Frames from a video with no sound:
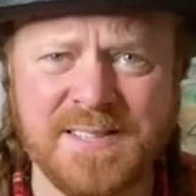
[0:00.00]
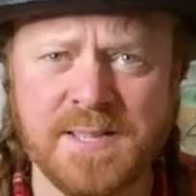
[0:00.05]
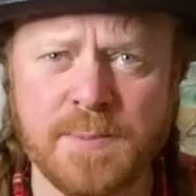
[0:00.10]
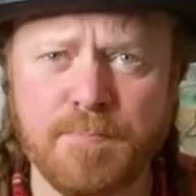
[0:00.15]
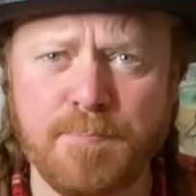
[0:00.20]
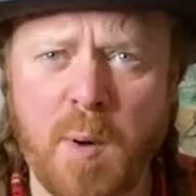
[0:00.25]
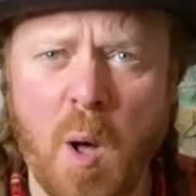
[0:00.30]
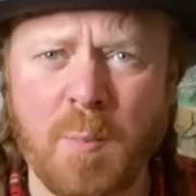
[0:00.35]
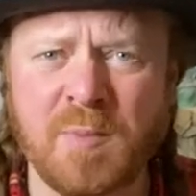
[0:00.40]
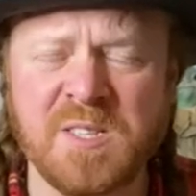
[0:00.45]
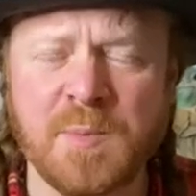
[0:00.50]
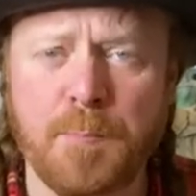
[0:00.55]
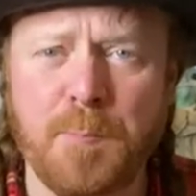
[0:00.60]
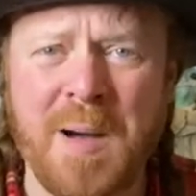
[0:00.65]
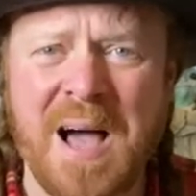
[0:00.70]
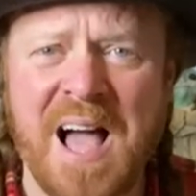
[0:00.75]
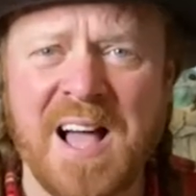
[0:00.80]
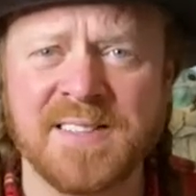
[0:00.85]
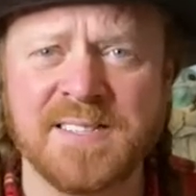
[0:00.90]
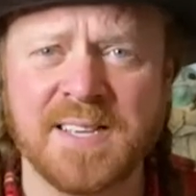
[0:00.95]
and bobs and
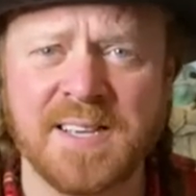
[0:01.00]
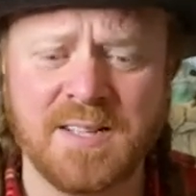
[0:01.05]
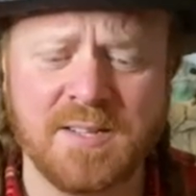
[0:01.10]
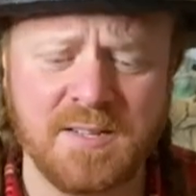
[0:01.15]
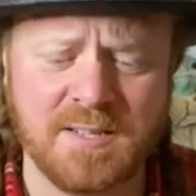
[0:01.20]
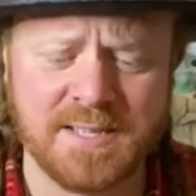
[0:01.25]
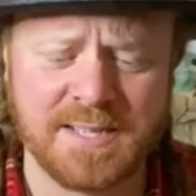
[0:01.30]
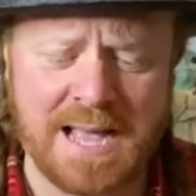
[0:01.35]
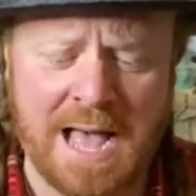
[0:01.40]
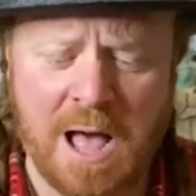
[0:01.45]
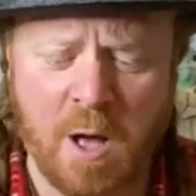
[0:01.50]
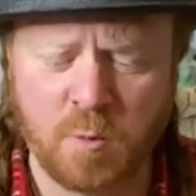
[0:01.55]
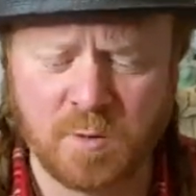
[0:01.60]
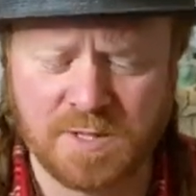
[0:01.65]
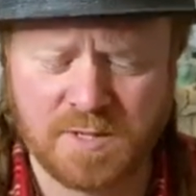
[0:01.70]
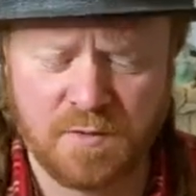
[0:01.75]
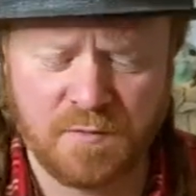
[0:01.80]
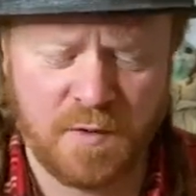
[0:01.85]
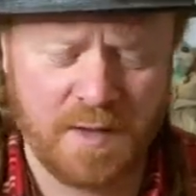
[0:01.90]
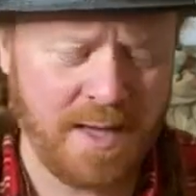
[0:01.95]
particles out
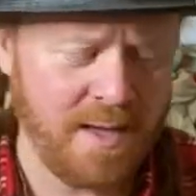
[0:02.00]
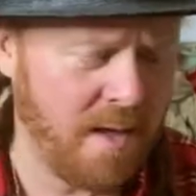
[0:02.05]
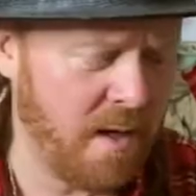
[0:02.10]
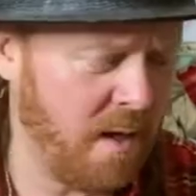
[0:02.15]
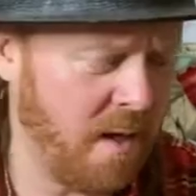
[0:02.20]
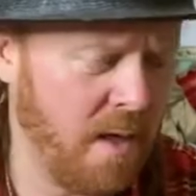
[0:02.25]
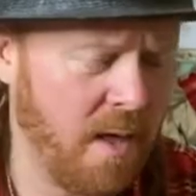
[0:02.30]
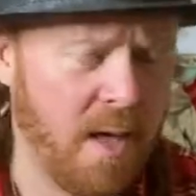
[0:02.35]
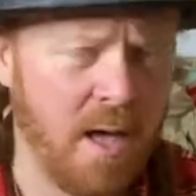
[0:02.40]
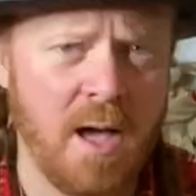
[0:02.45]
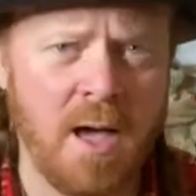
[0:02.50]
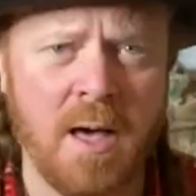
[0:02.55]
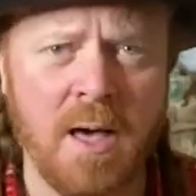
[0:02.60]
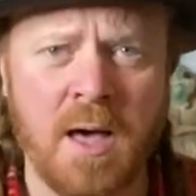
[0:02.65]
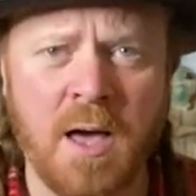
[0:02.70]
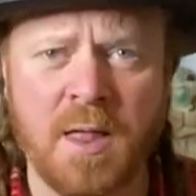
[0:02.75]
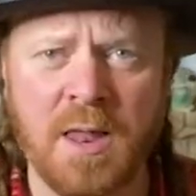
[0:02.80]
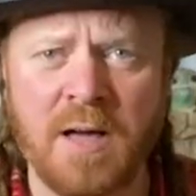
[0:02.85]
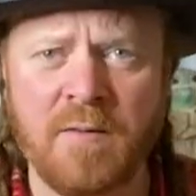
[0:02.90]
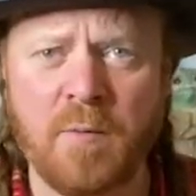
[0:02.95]
of here
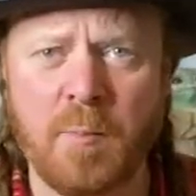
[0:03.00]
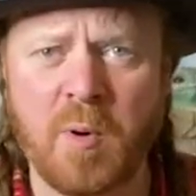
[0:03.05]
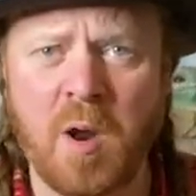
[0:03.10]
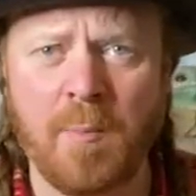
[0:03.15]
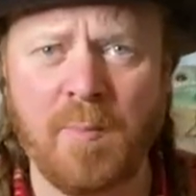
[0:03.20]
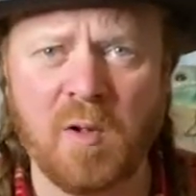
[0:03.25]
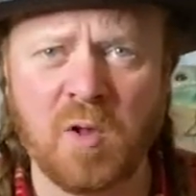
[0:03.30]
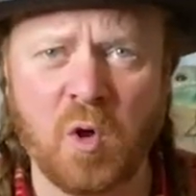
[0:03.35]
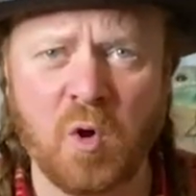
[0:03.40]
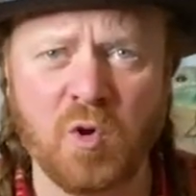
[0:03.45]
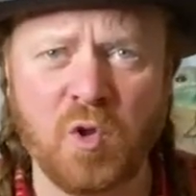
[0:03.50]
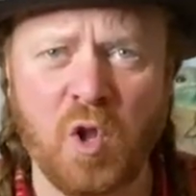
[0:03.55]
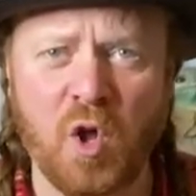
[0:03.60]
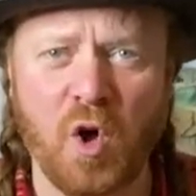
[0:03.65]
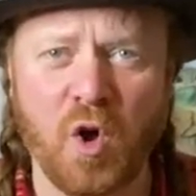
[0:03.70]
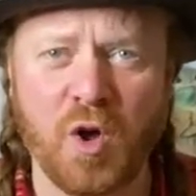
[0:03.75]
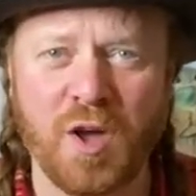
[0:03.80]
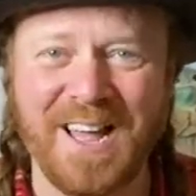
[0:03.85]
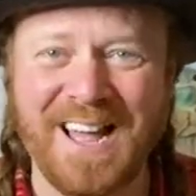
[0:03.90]
and have a proper good look.